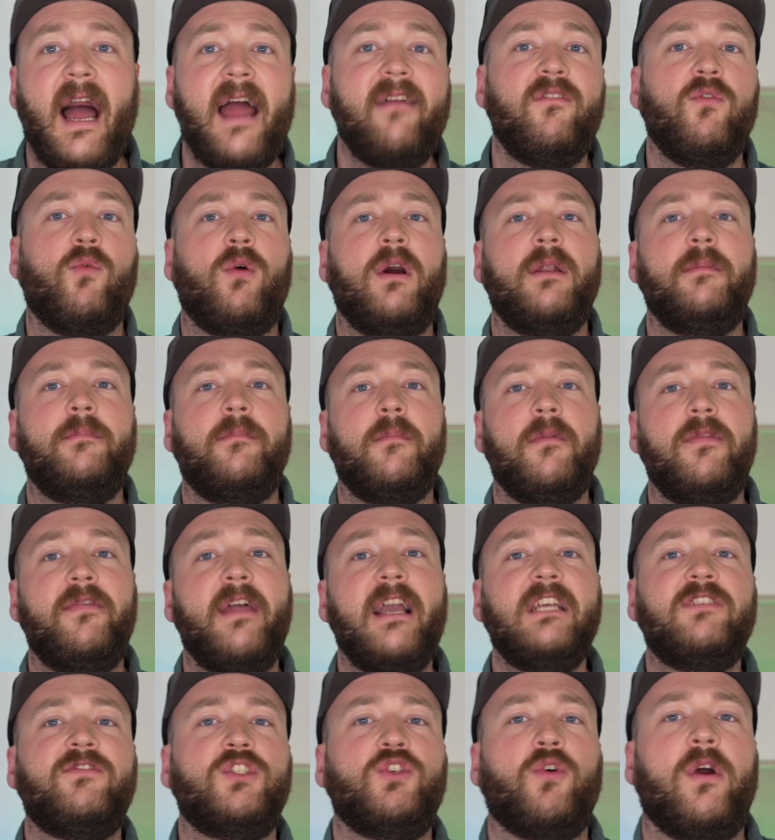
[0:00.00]
Hi, everyone.
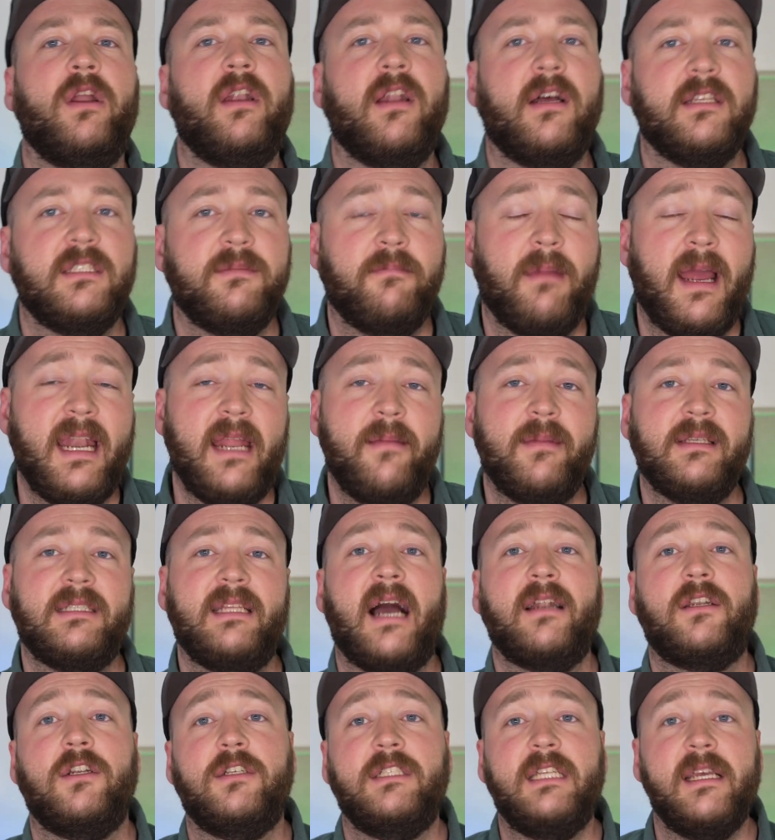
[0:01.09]
Thanks for joining us. My name
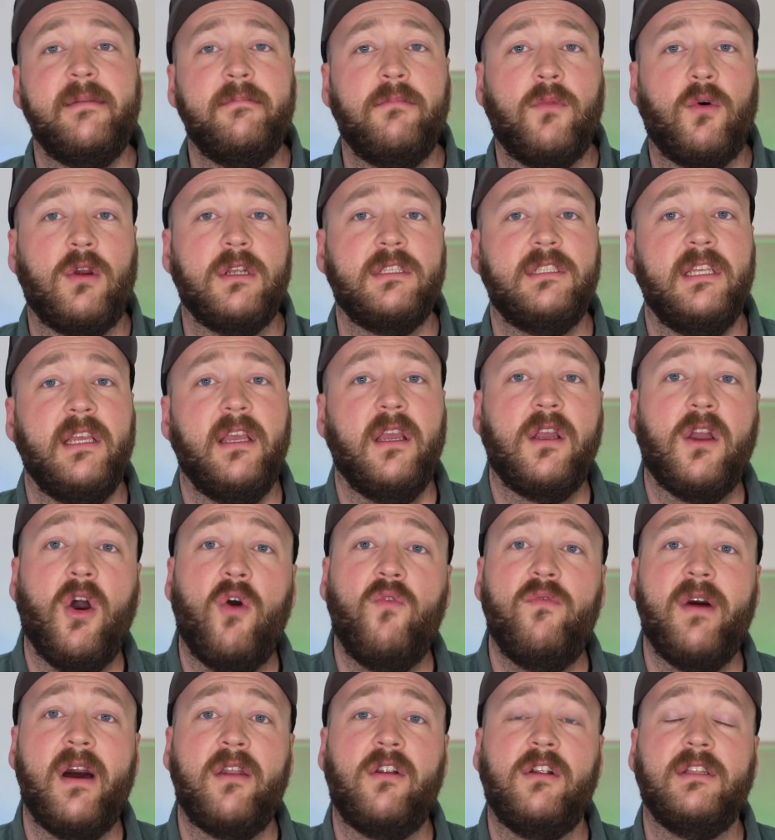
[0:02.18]
is Dr. Tim Morrissey,
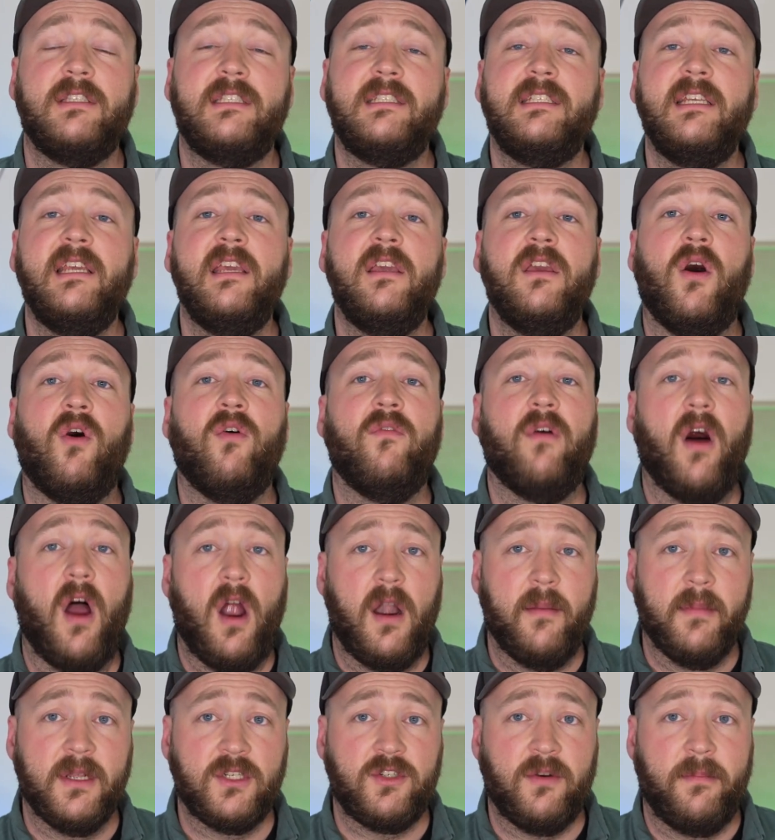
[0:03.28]
co-founder and CEO
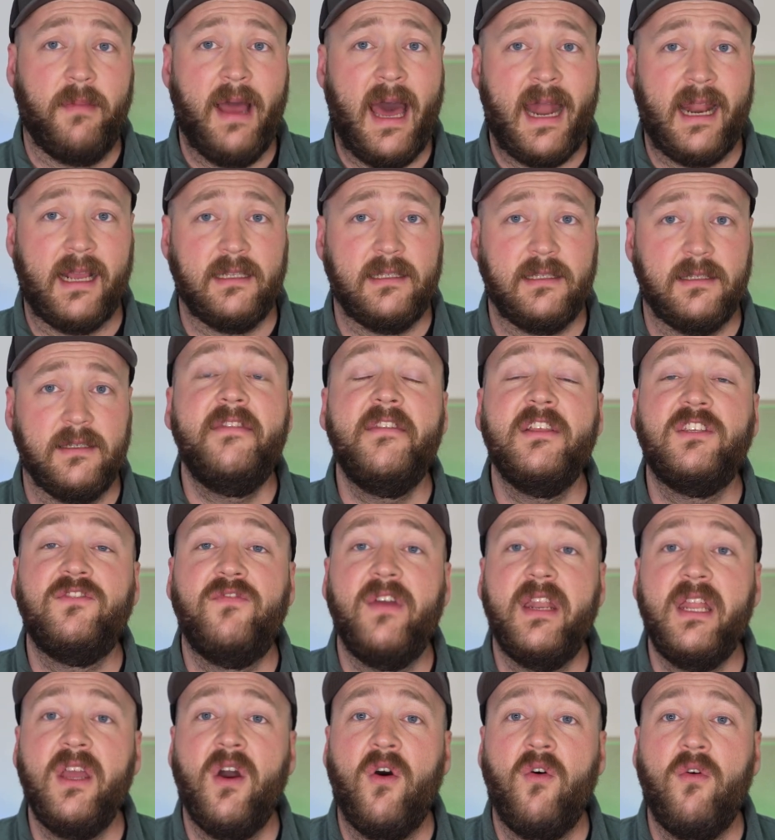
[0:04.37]
of Artimus Robotics. In
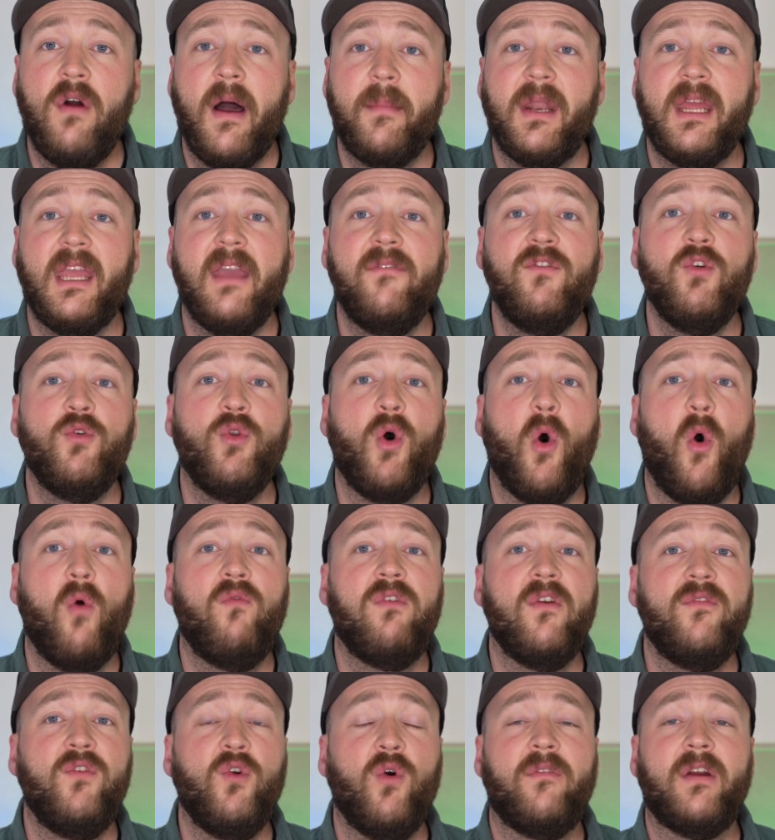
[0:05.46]
this video, I'm going to give you an
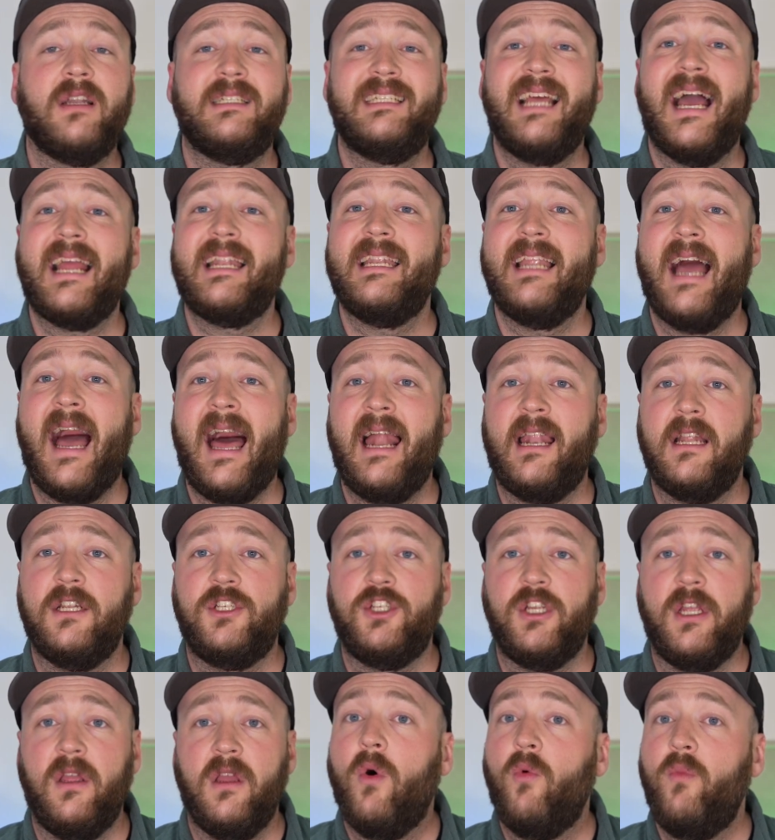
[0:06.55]
overview of our
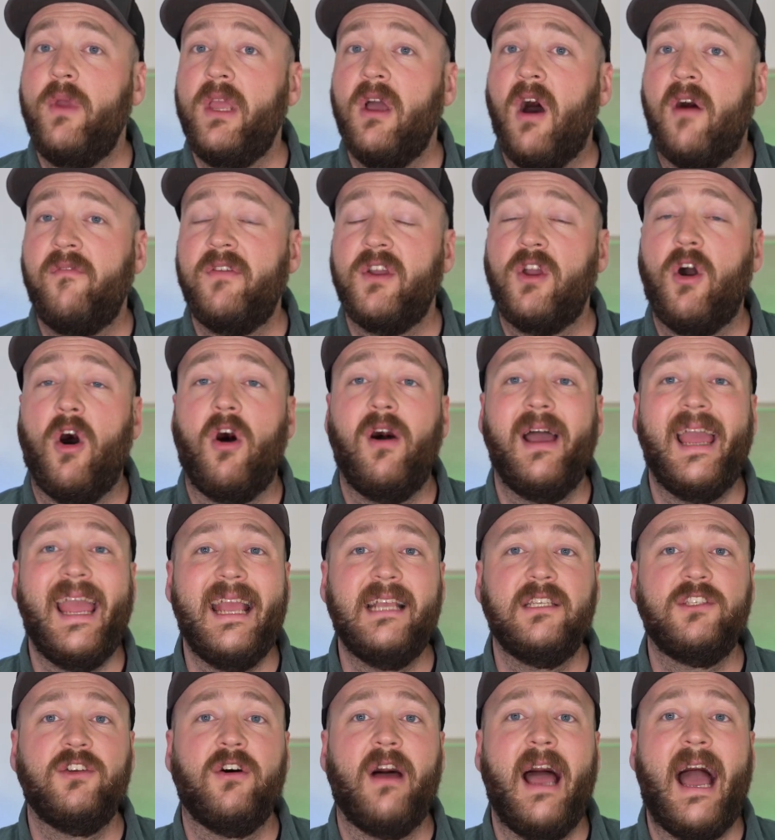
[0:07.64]
technology, what we often call
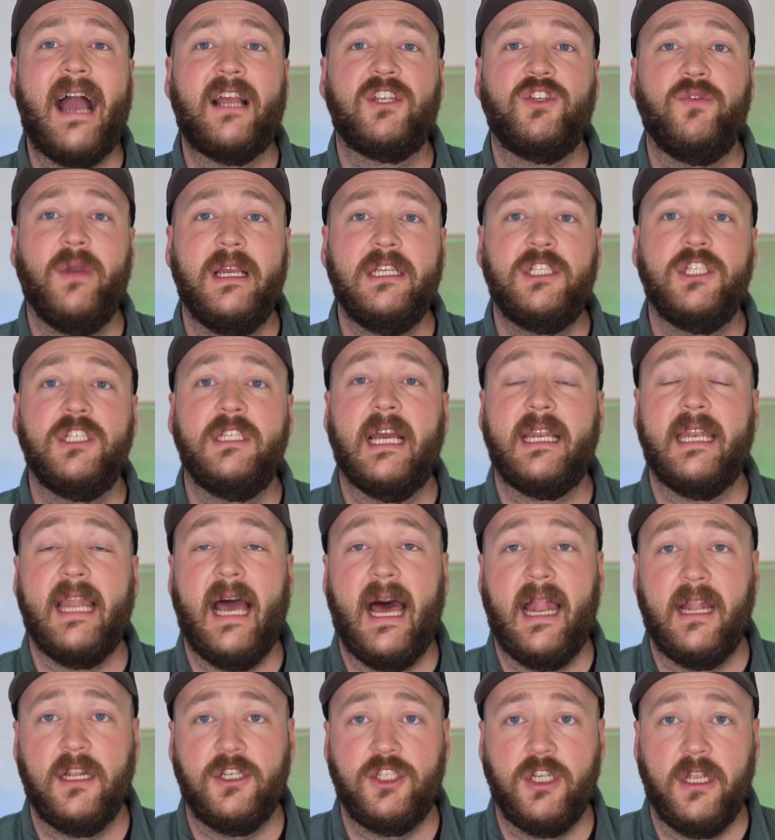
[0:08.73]
HASEL actuation
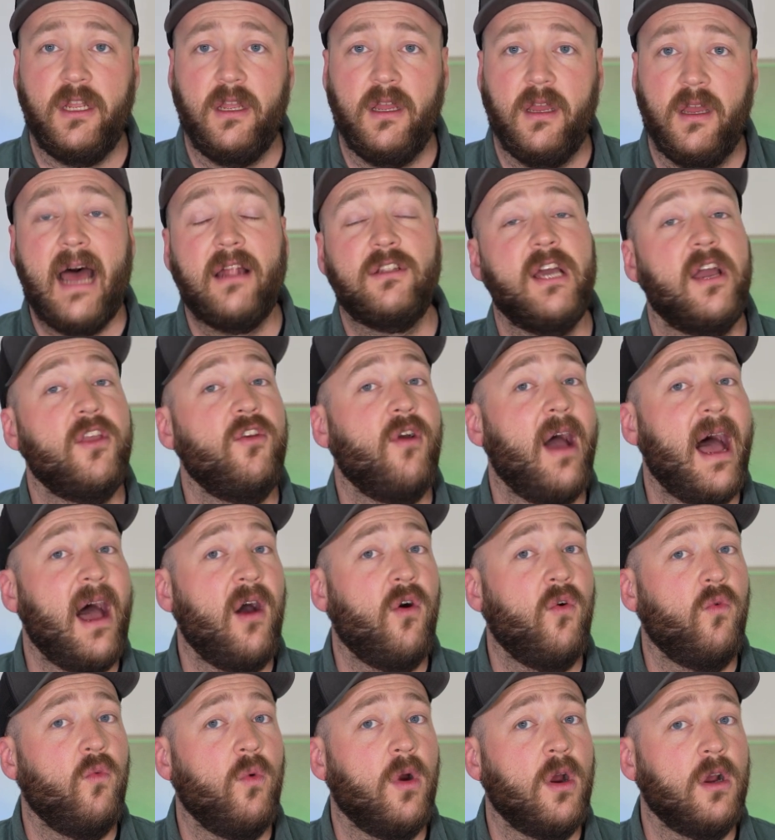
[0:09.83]
technology. I'll tell you
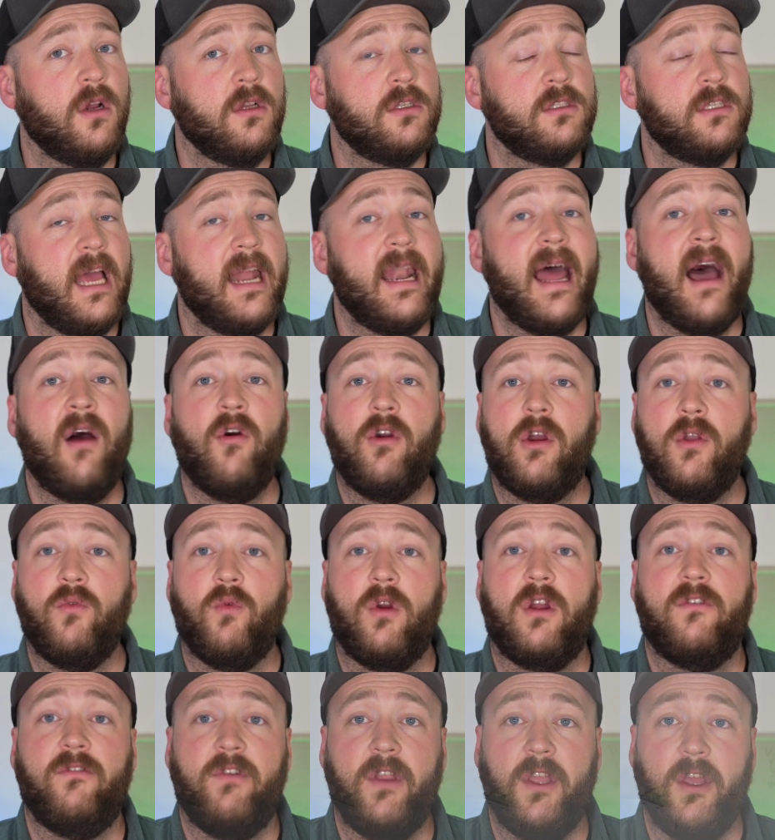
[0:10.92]
how it works and how it
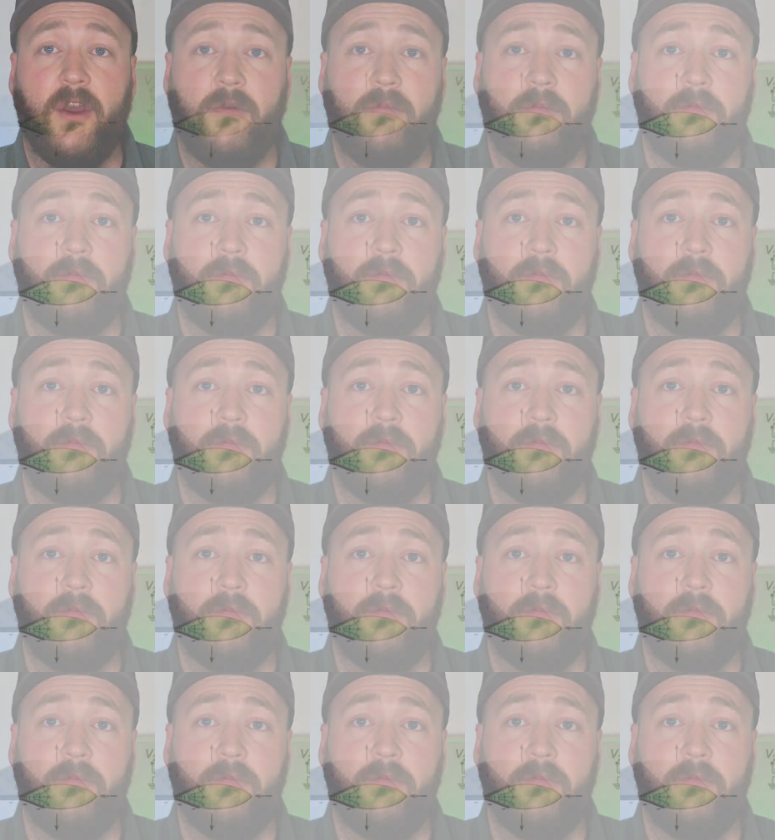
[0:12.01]
could work for you.